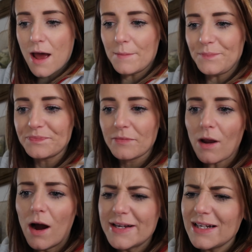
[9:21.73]
Um,
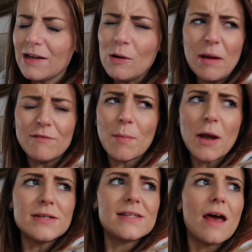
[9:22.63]
I did a little bit of a
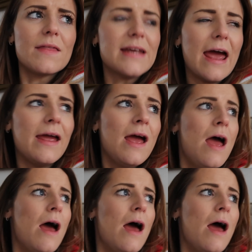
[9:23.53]
post the other day